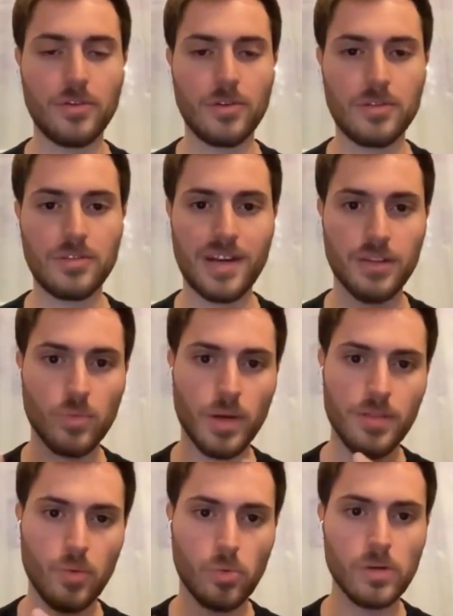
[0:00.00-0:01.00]
source. That is why
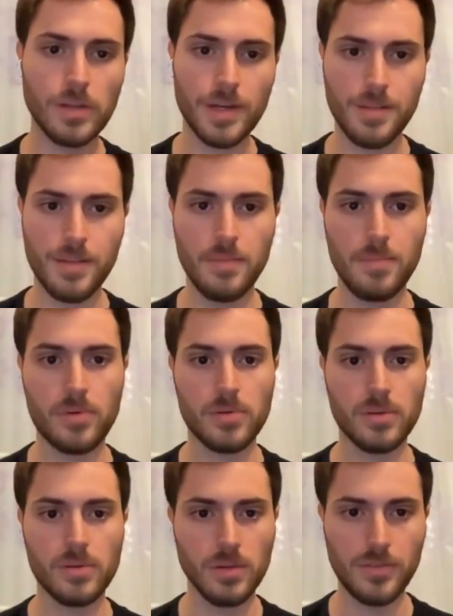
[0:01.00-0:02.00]
the WorldID
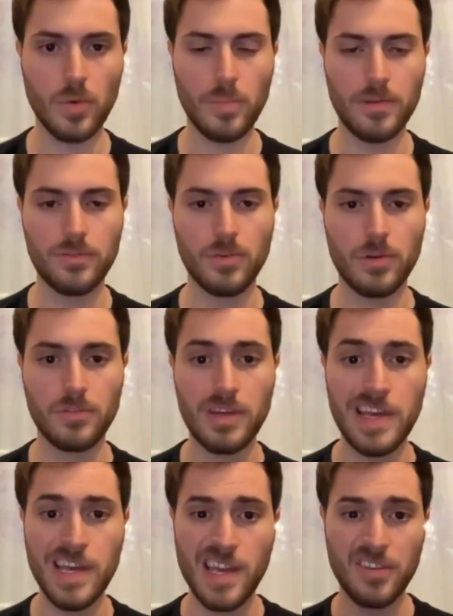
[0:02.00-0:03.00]
protocol is open source.
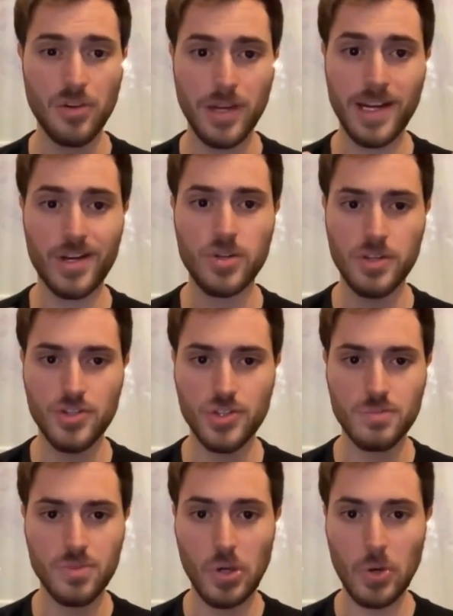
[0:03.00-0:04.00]
As you can actually
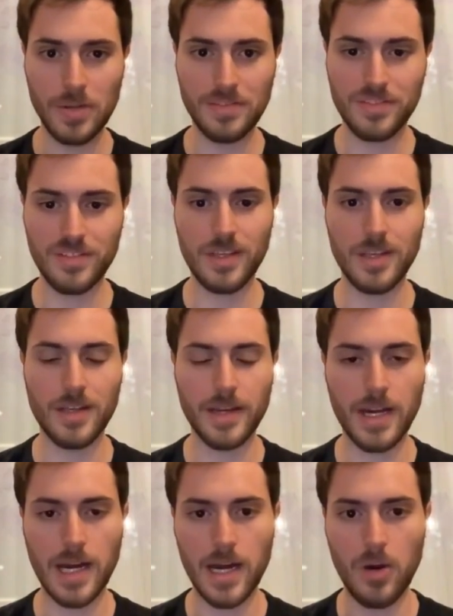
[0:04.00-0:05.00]
just go and see like
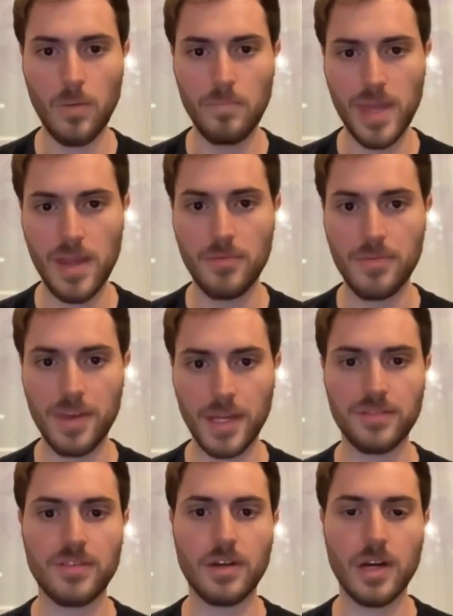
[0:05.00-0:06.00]
how everything
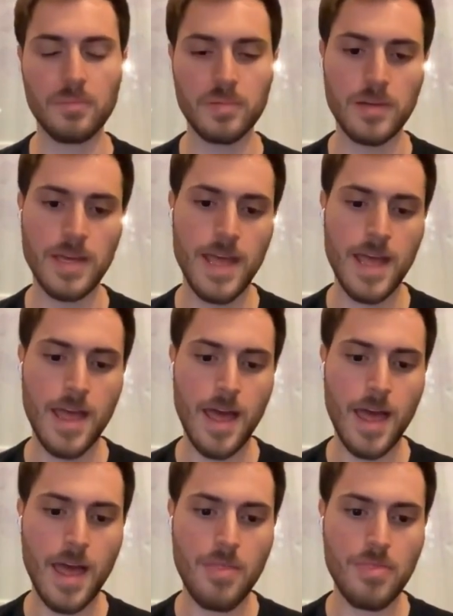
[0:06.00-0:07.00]
is set up.
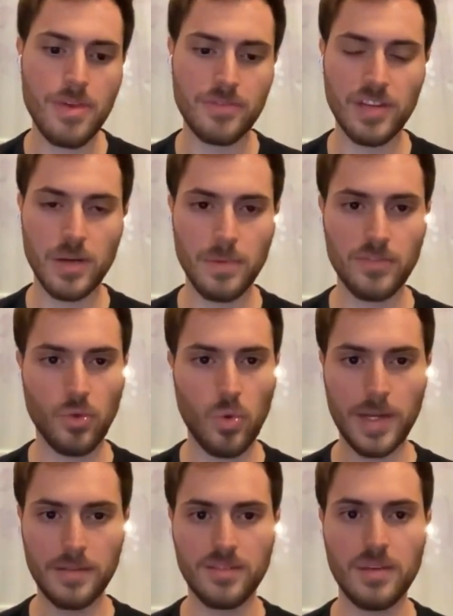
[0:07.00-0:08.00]
And the setup is
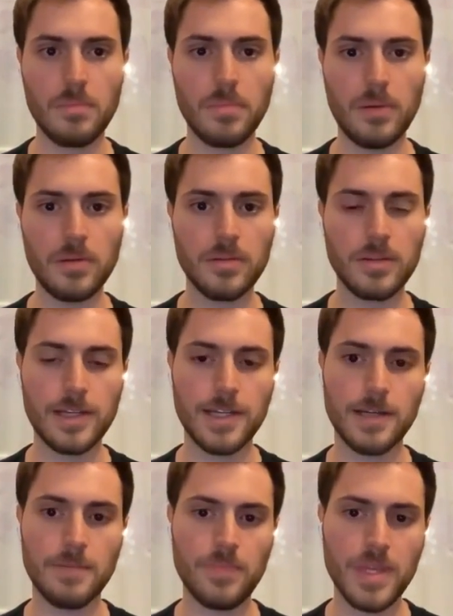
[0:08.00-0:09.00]
quite simple.
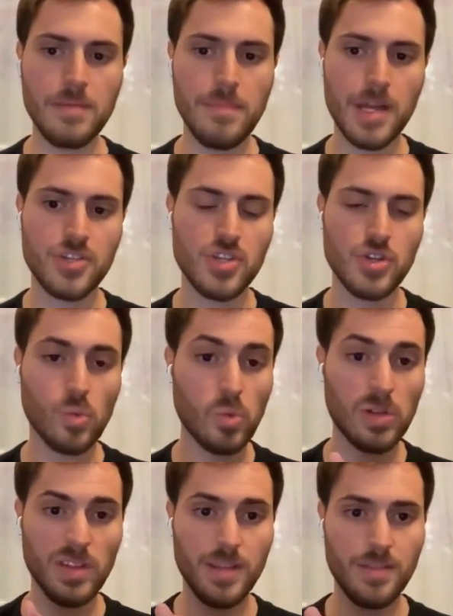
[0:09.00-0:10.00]
Imagine your
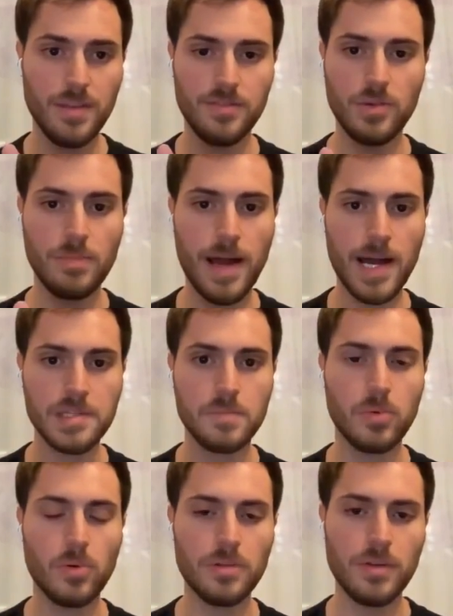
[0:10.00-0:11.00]
WorldID is your
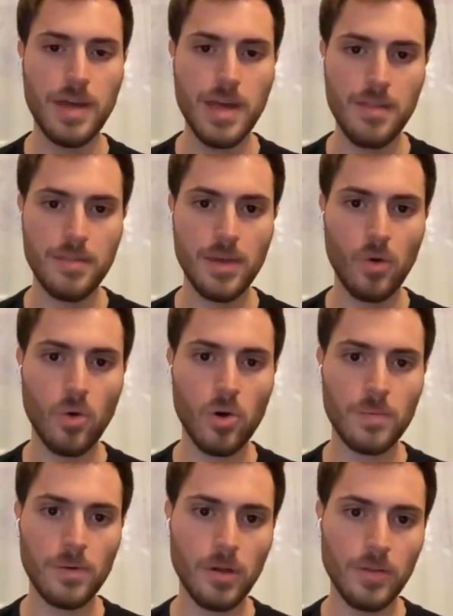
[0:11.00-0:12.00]
passport. The
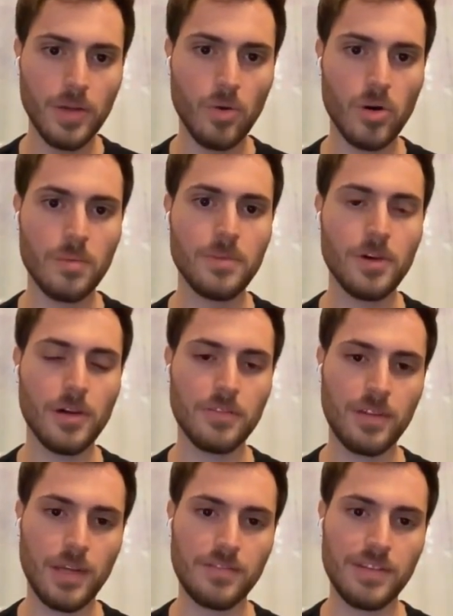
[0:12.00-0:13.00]
Orb, all the Orb
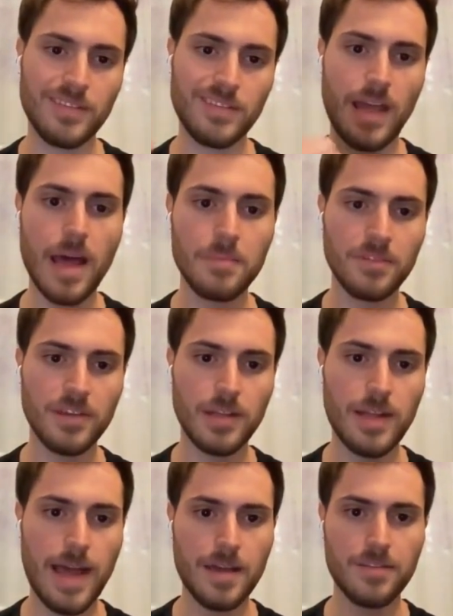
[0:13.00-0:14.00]
does is it stamps
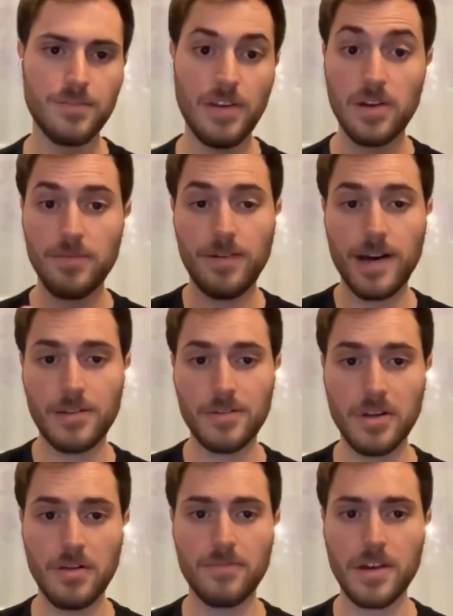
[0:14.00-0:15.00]
it as verified or
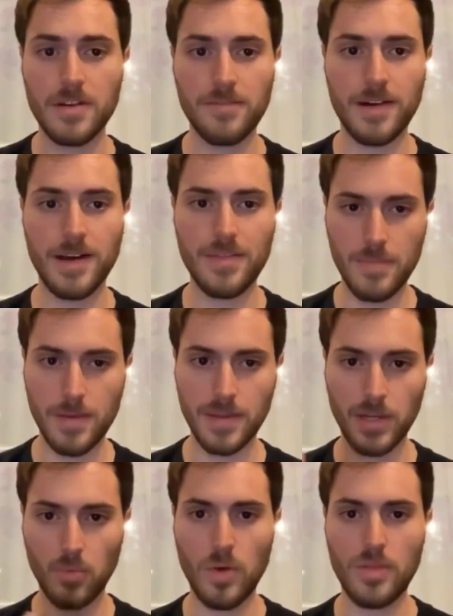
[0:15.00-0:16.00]
not verified,
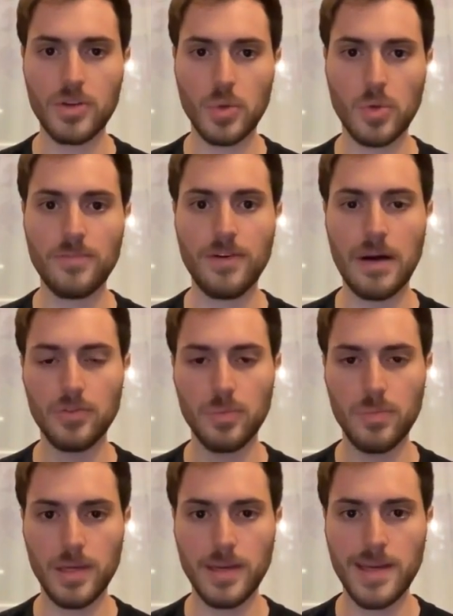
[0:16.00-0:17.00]
depending on whether you were found to
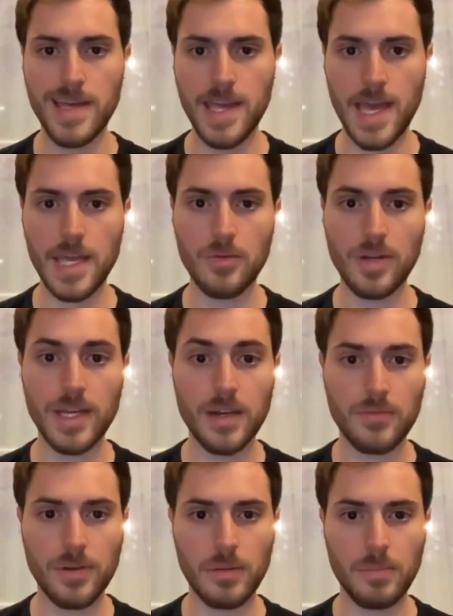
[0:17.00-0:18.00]
be a unique
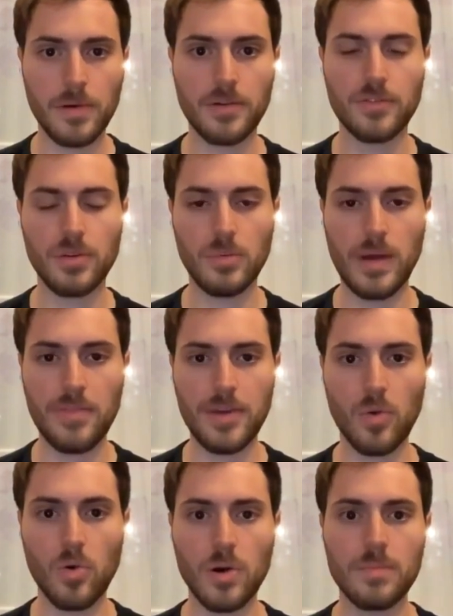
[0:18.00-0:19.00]
and real person at the
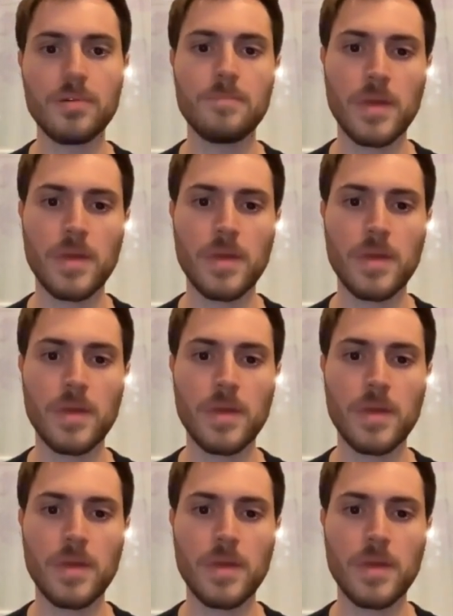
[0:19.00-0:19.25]
Orb.